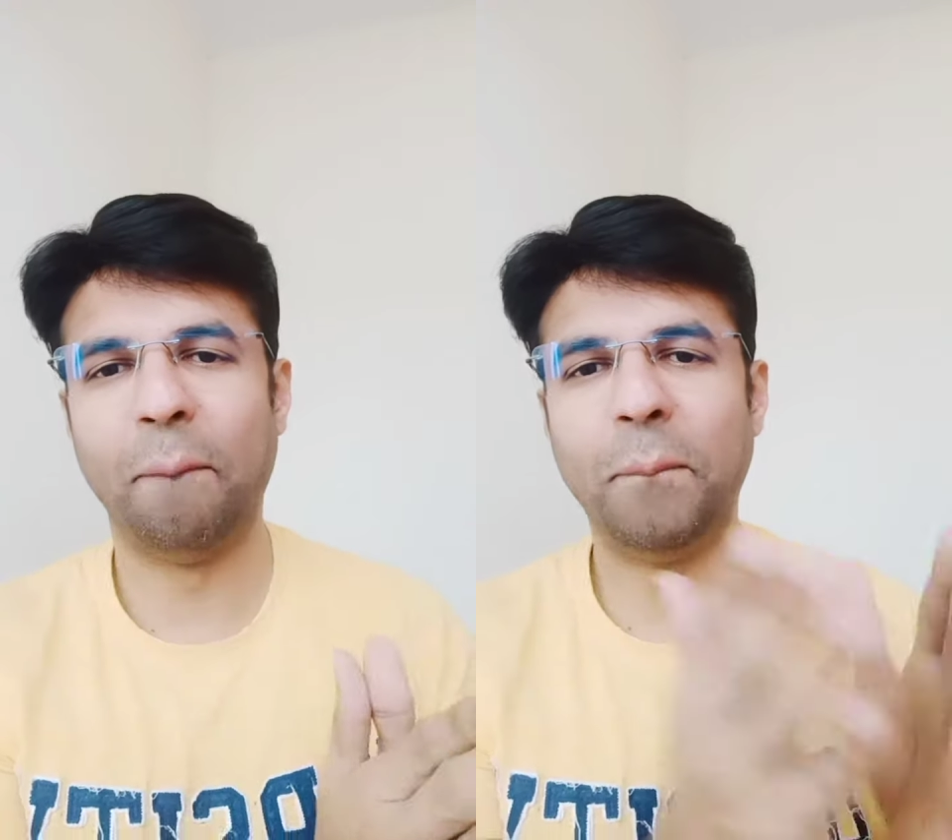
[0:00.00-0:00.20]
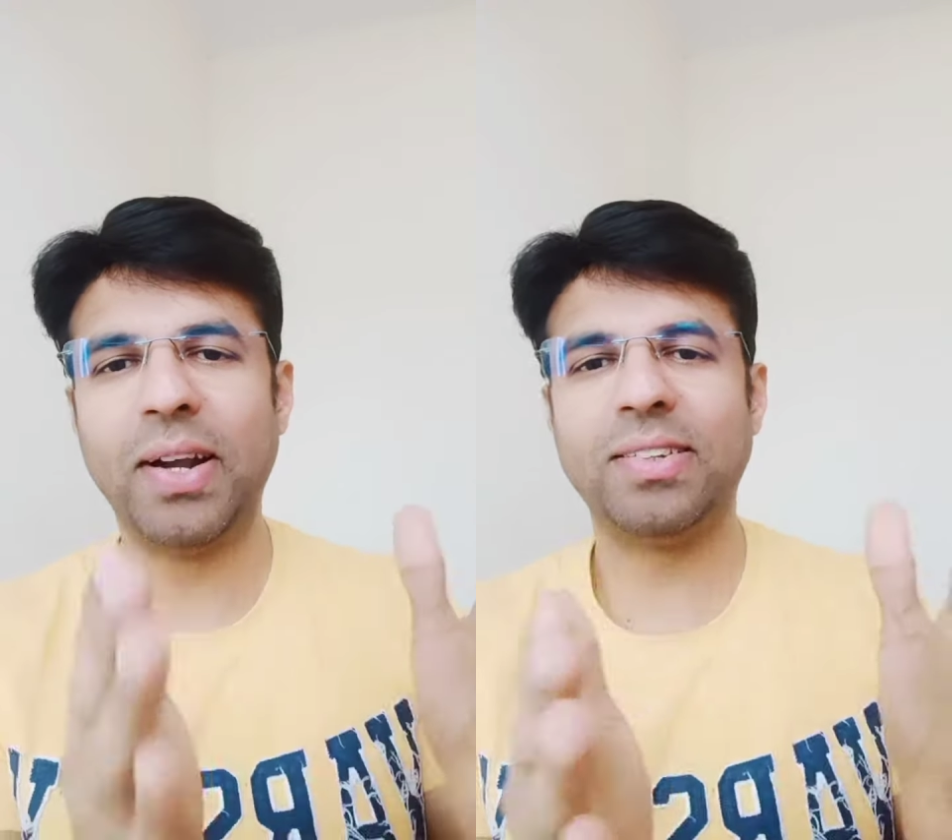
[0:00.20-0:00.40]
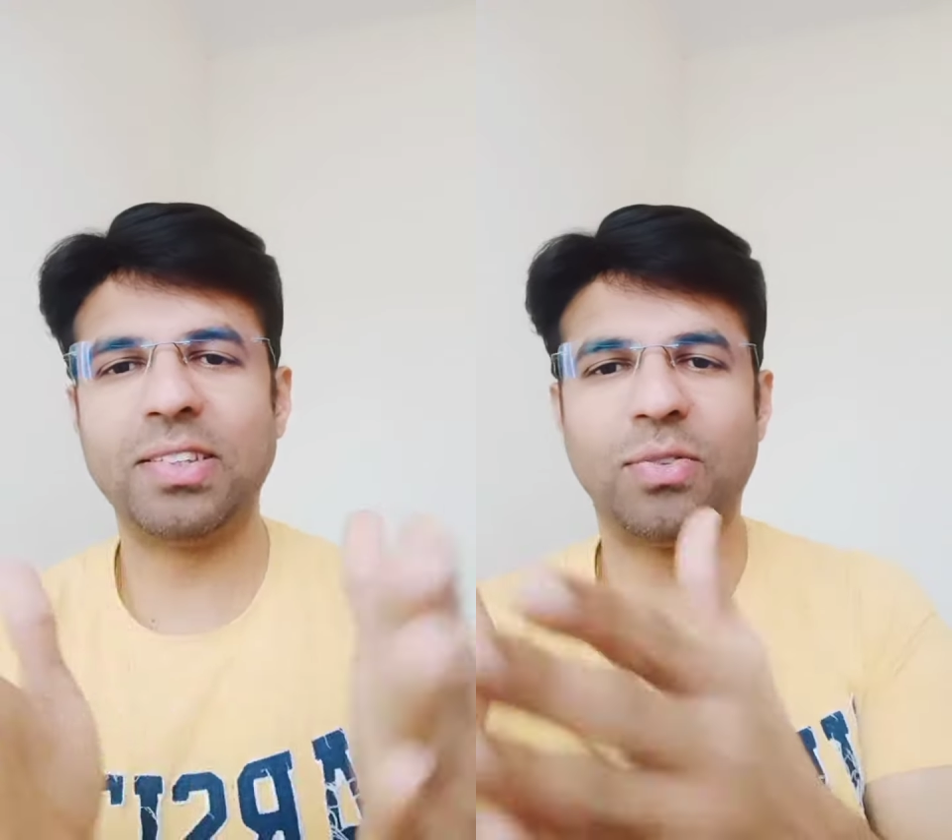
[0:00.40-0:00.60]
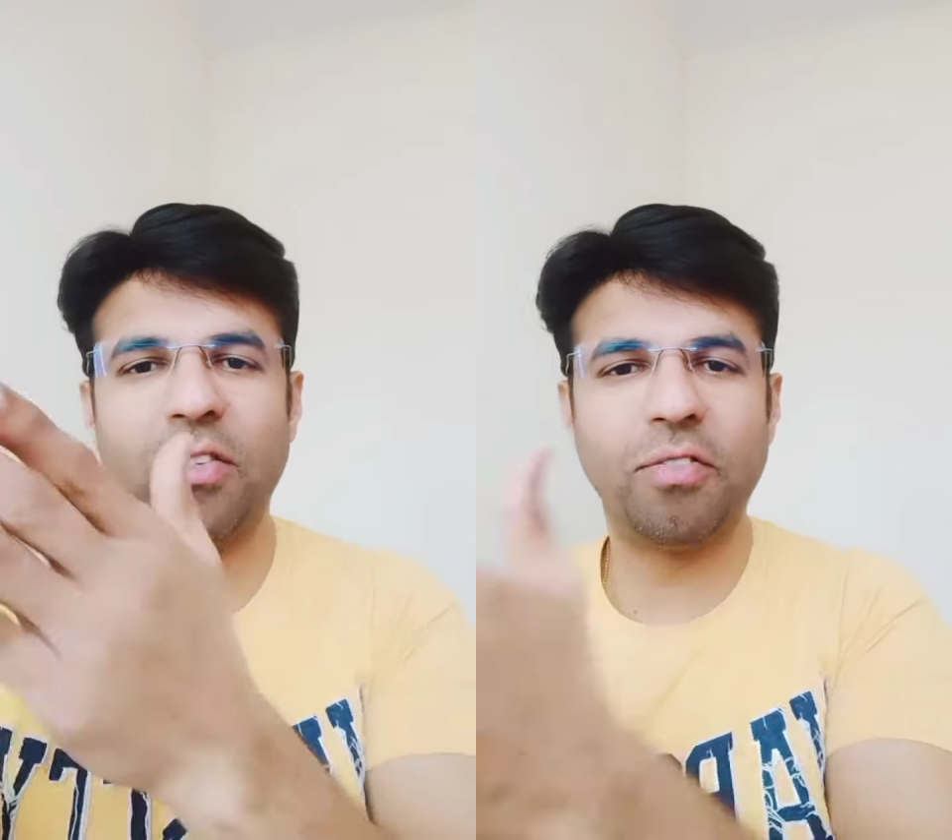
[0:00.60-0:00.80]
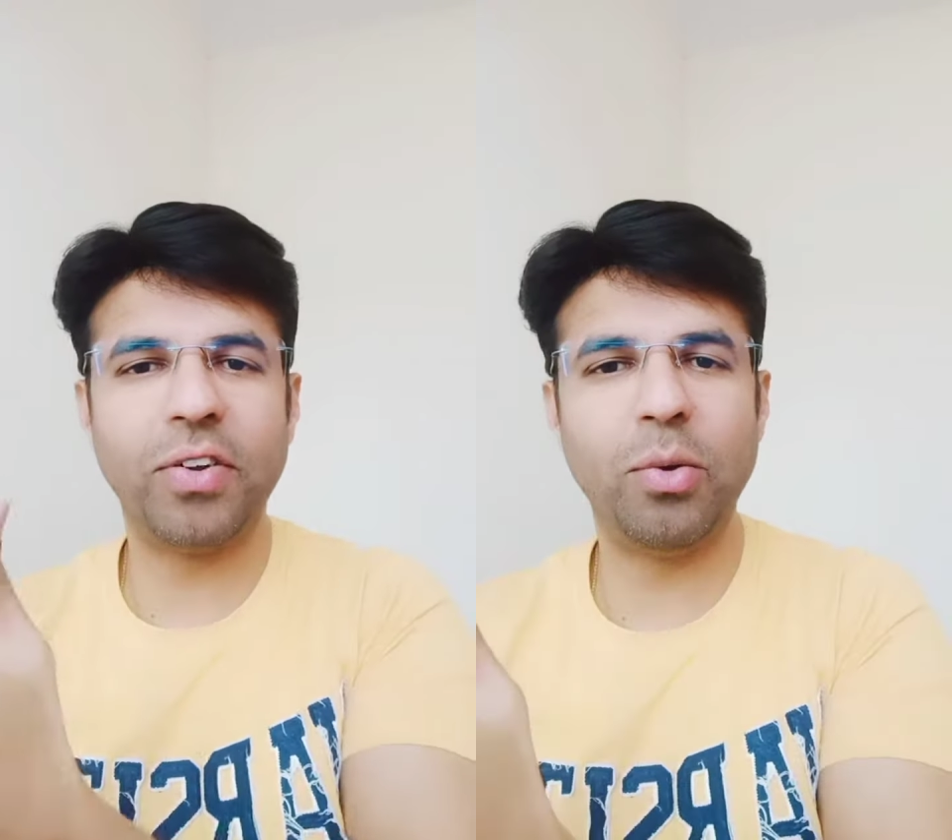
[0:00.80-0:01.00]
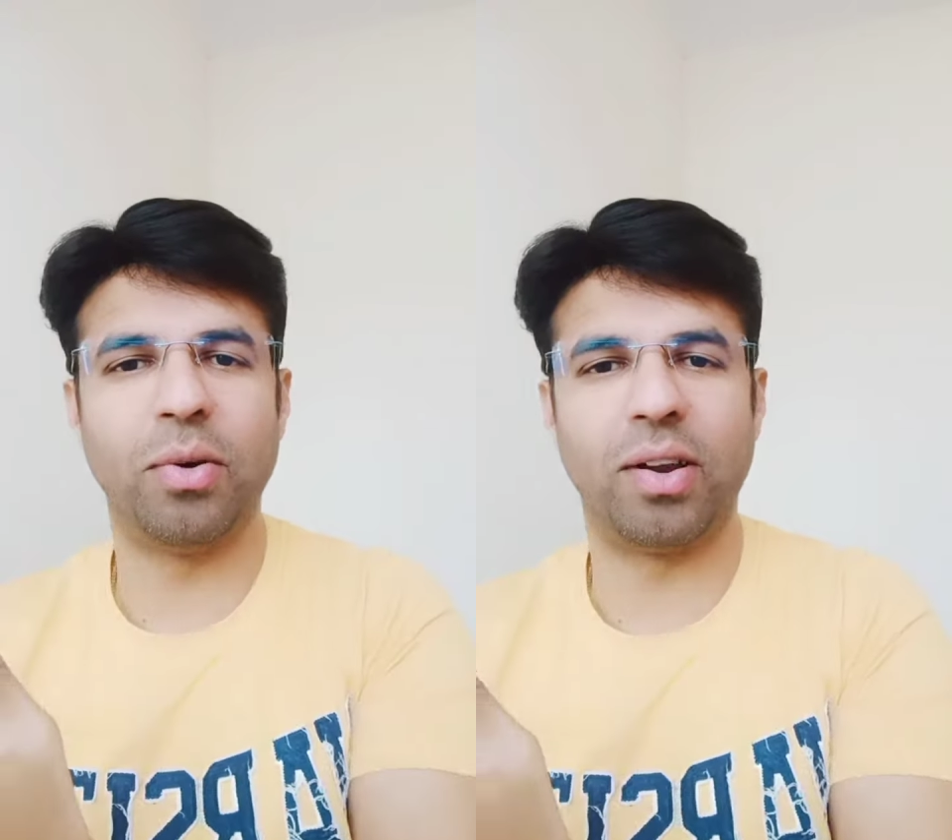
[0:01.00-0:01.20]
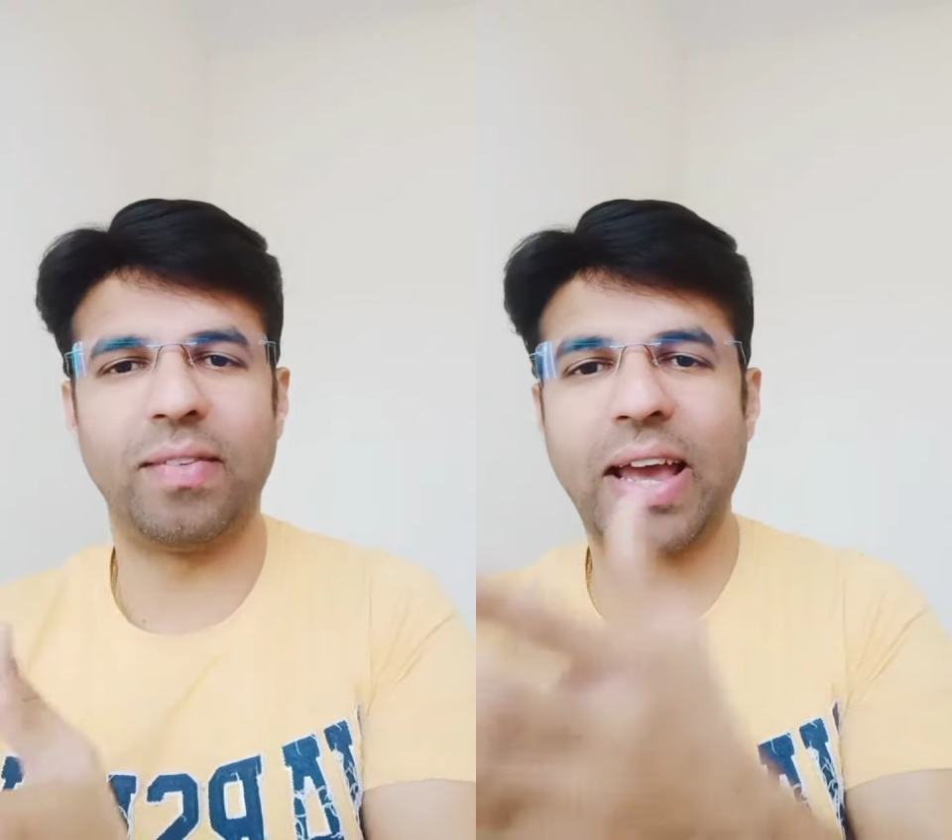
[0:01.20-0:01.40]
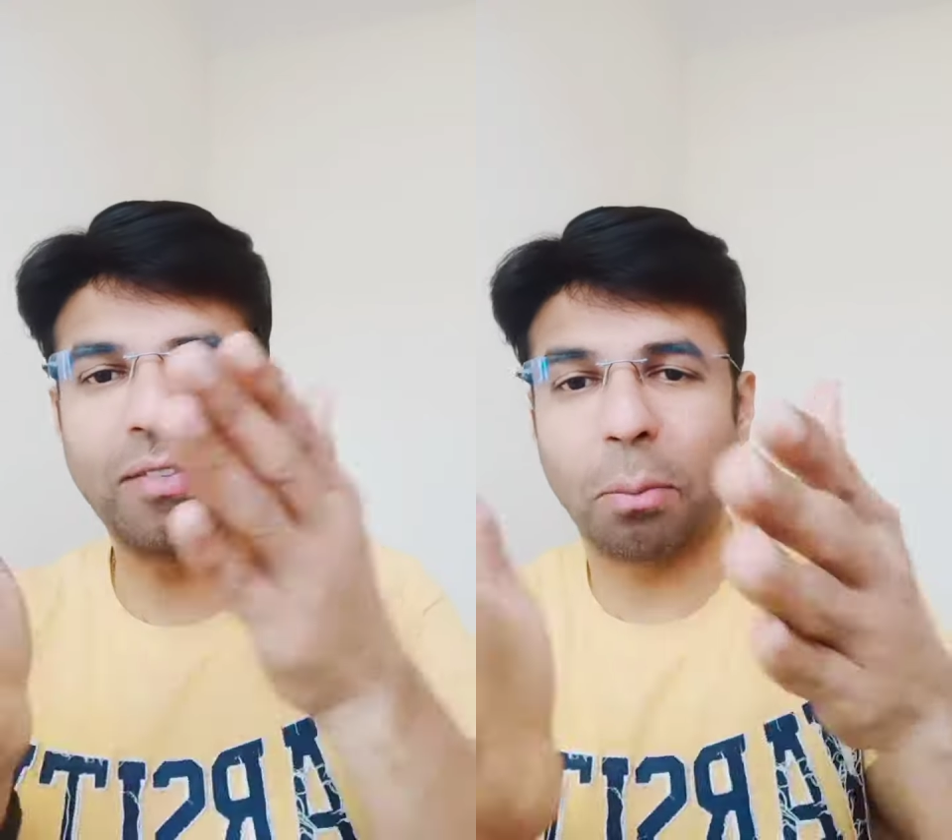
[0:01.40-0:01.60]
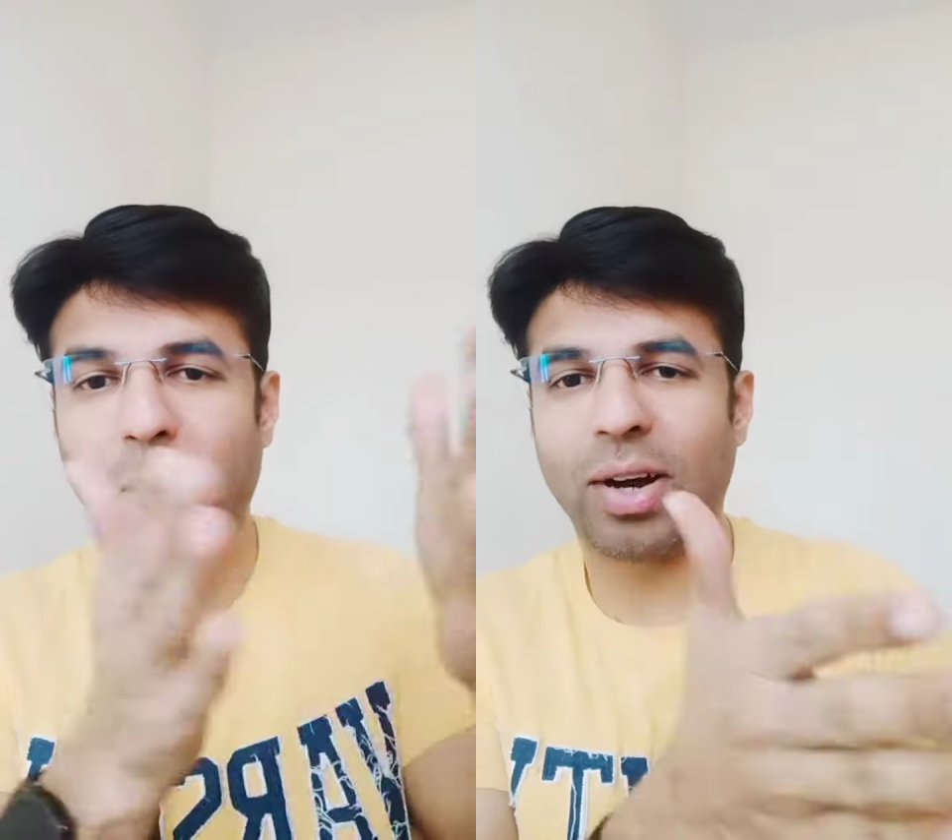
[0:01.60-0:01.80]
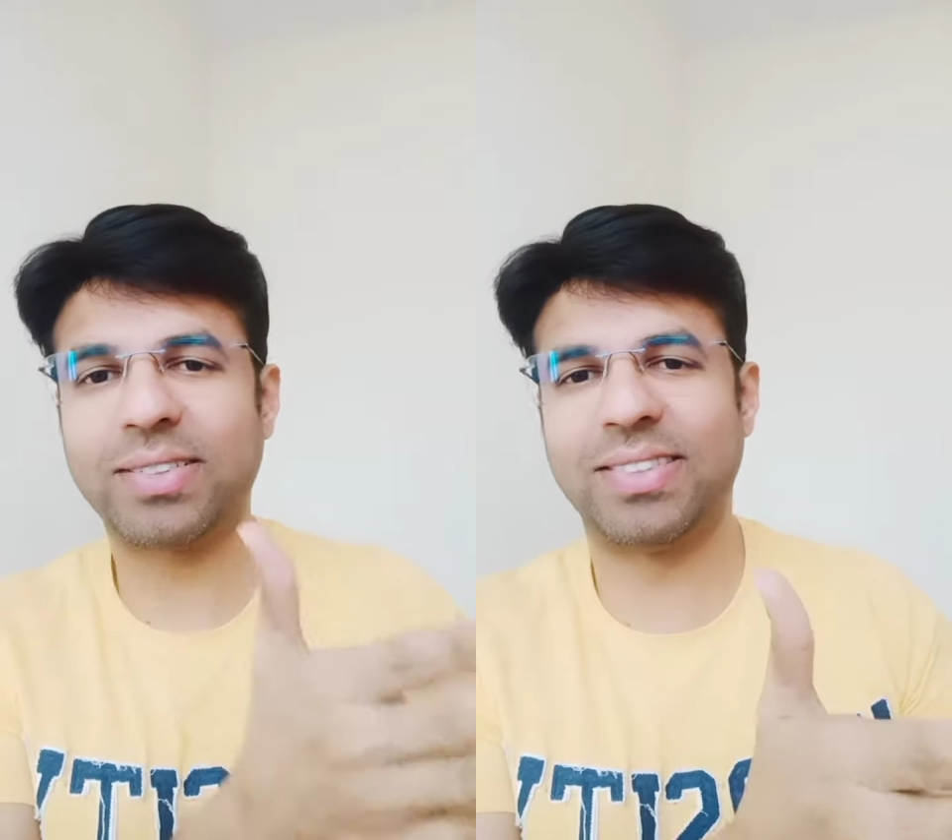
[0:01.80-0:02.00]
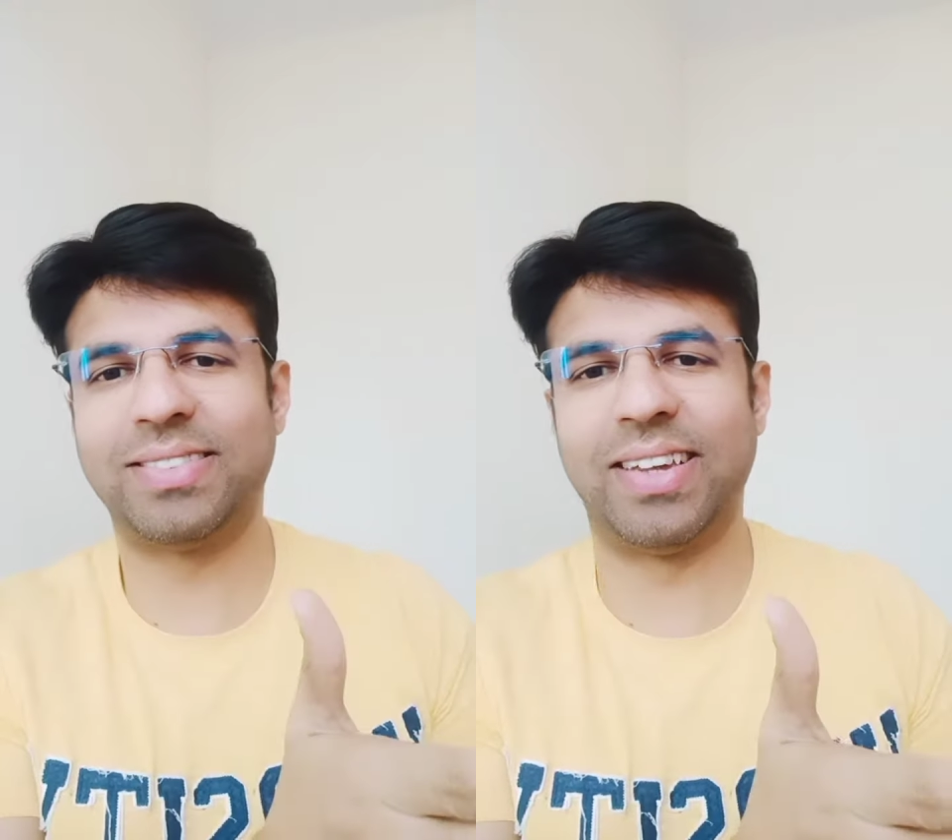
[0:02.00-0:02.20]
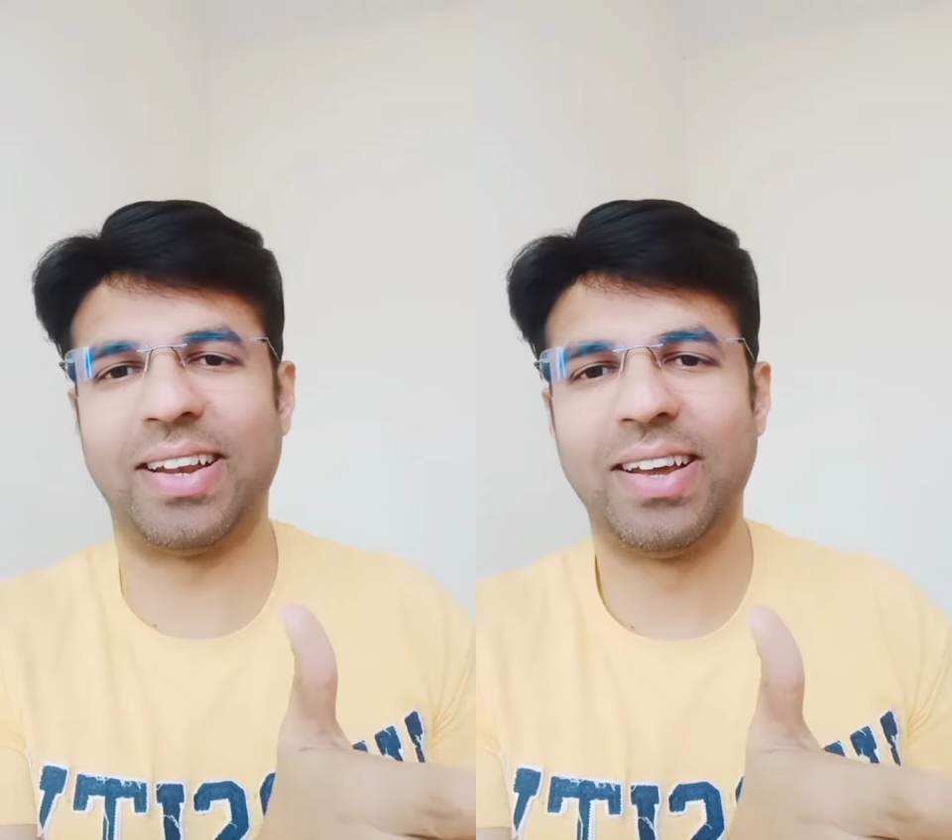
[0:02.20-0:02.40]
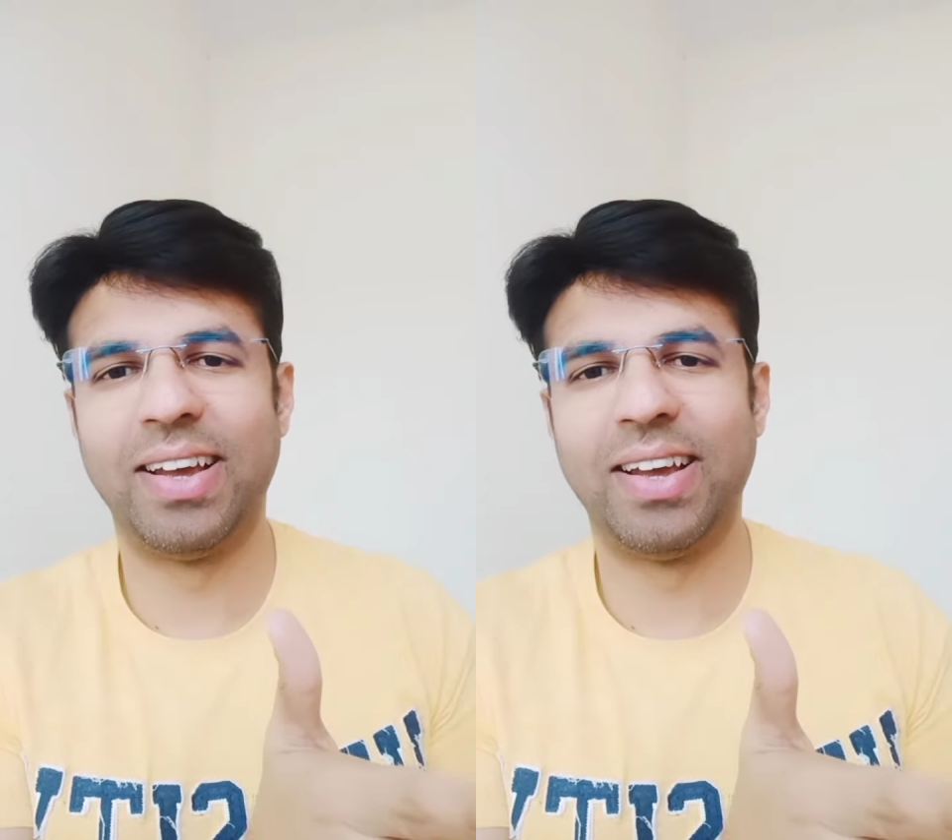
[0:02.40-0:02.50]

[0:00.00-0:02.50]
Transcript: medicines for fever, they have a boxes there.